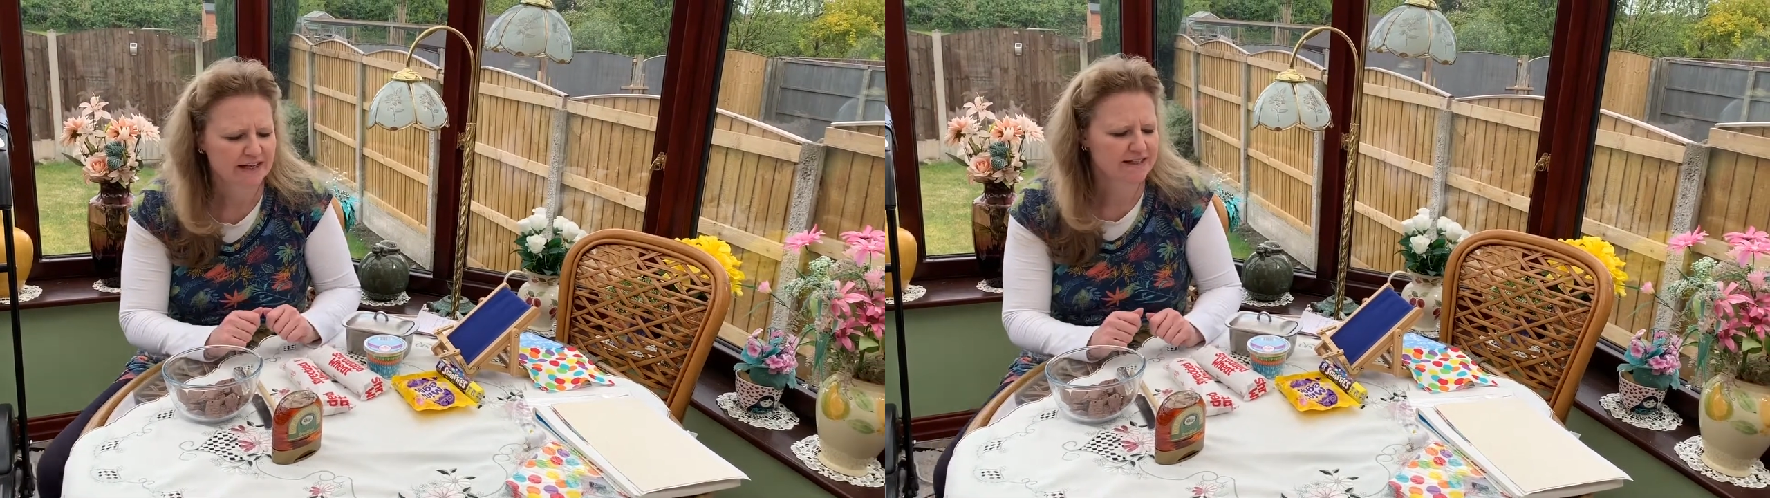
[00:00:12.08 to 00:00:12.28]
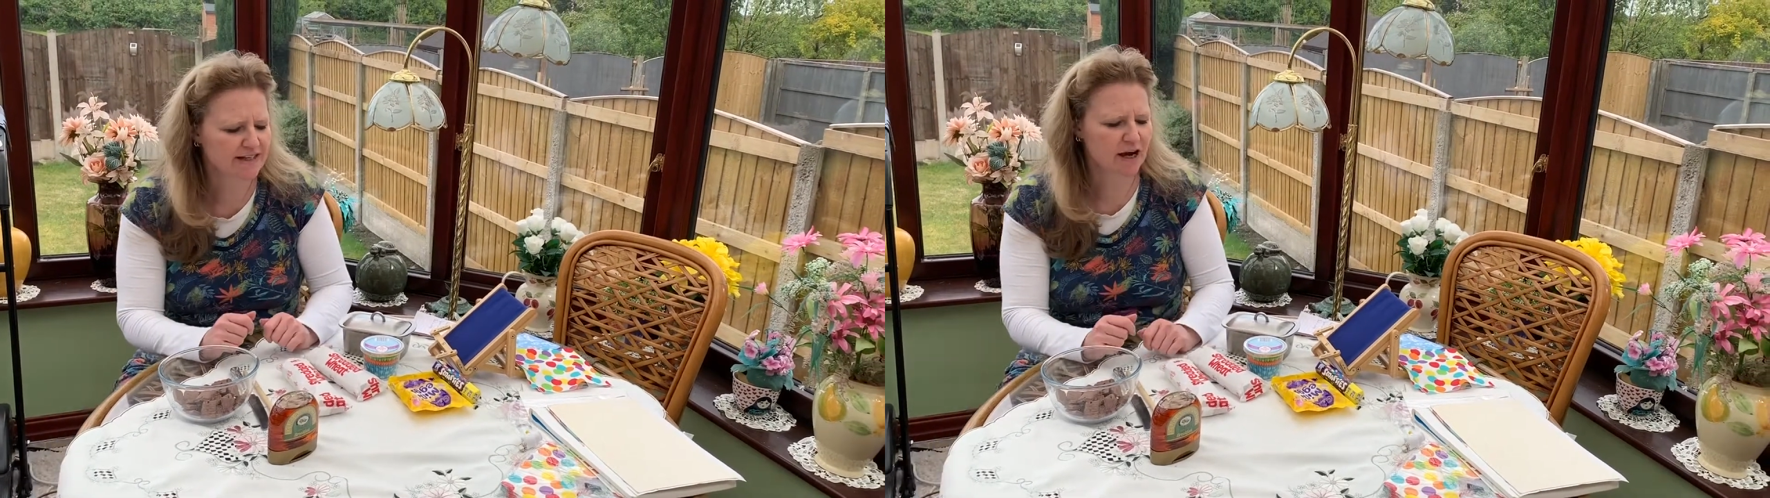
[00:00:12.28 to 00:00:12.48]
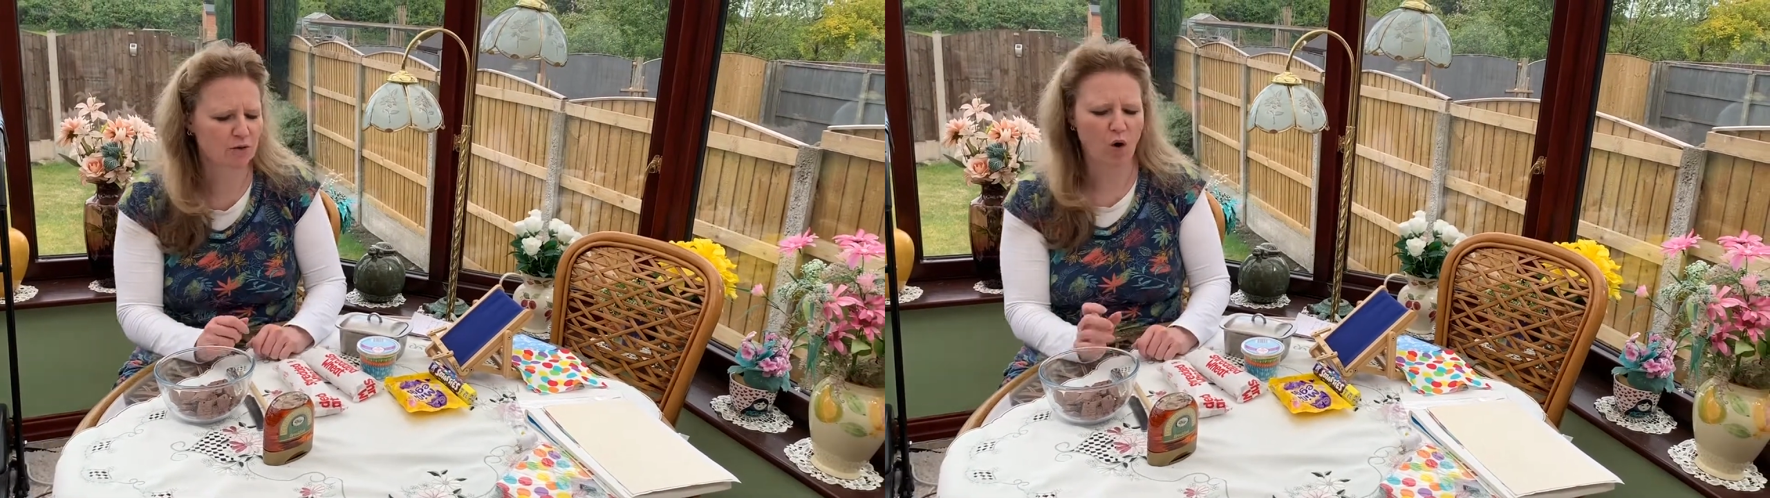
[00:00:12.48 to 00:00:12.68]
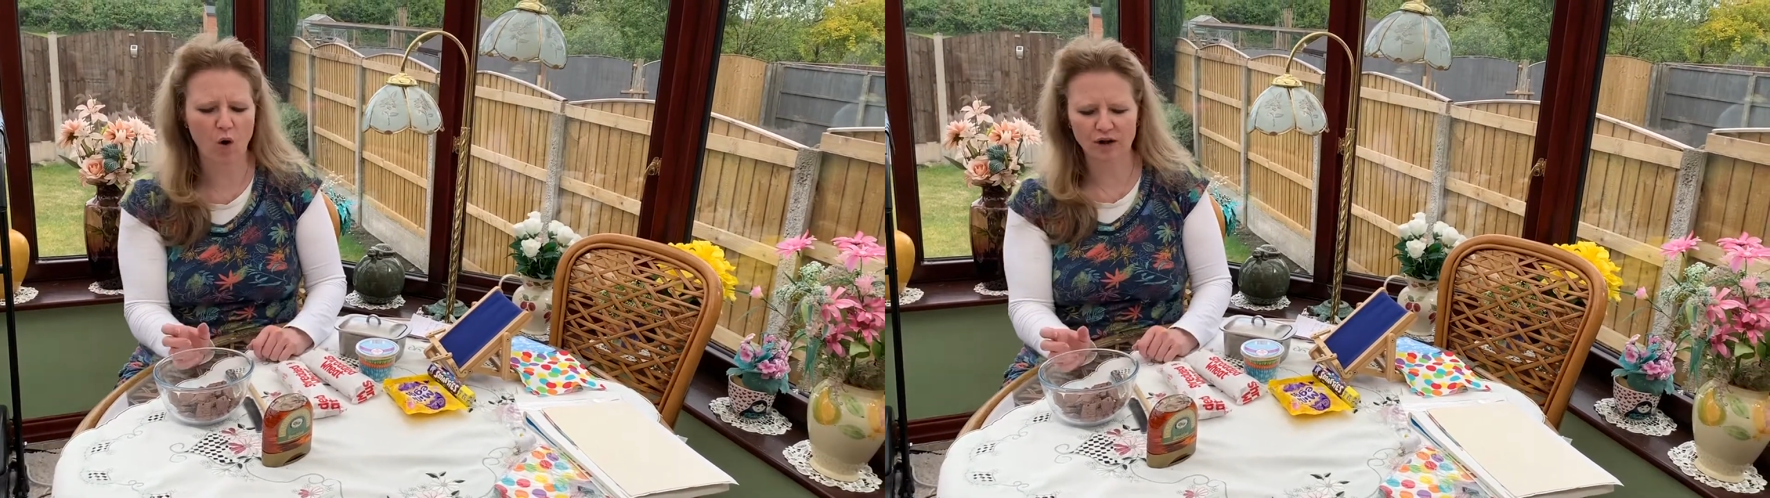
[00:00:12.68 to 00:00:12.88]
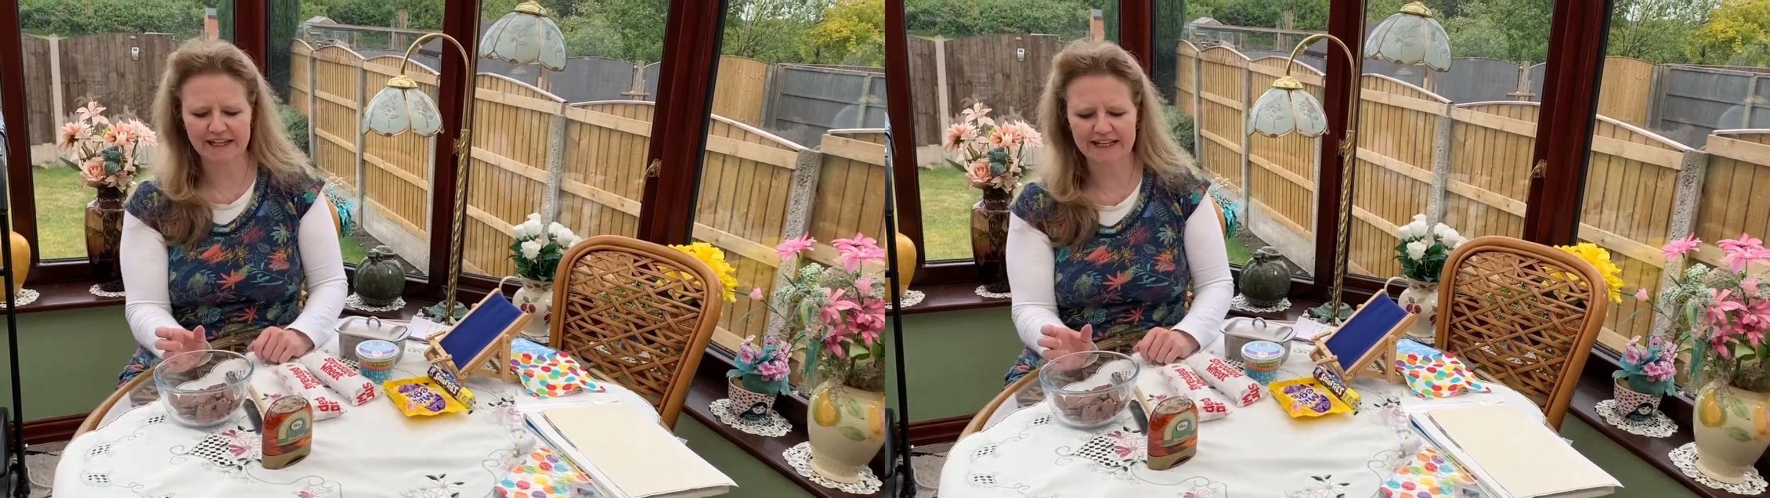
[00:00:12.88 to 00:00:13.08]
So
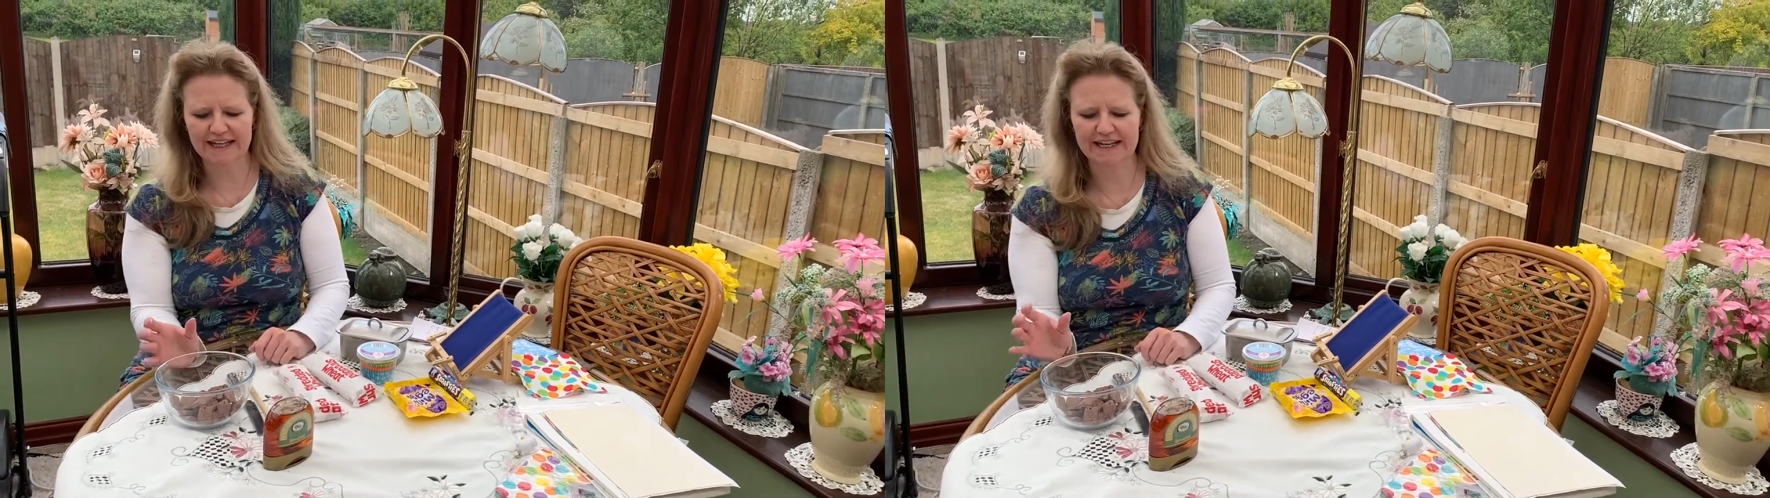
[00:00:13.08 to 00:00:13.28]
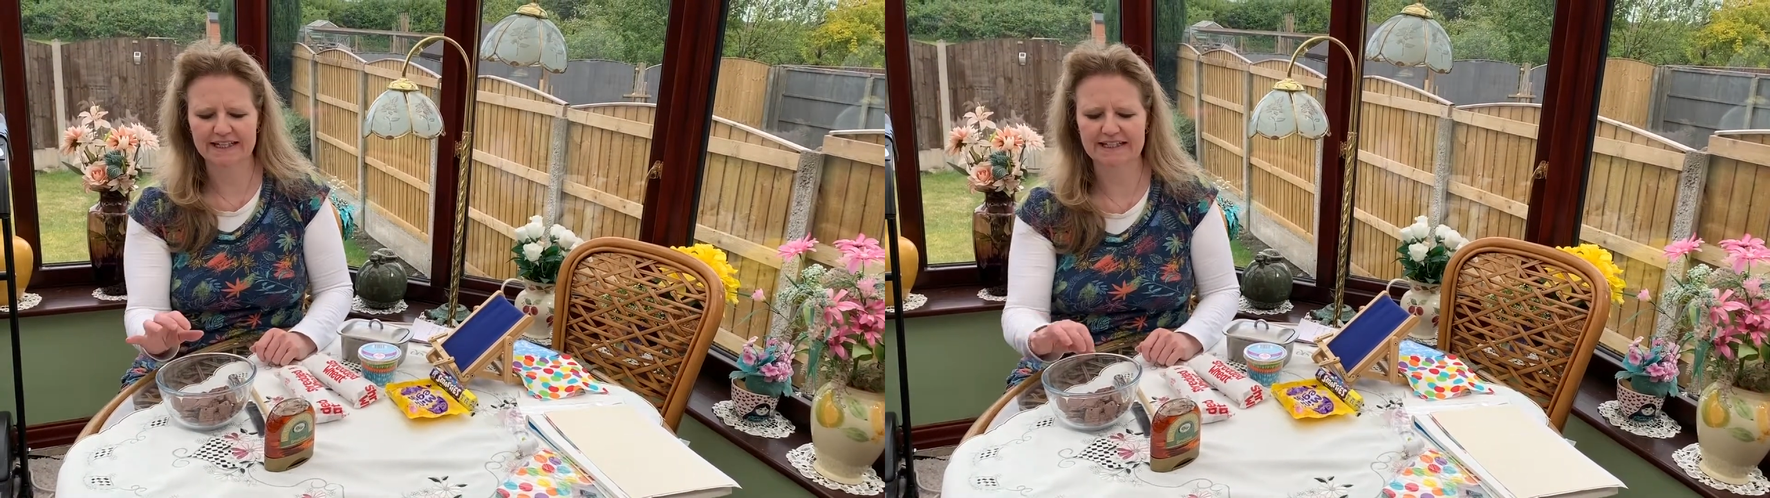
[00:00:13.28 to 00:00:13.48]
all you need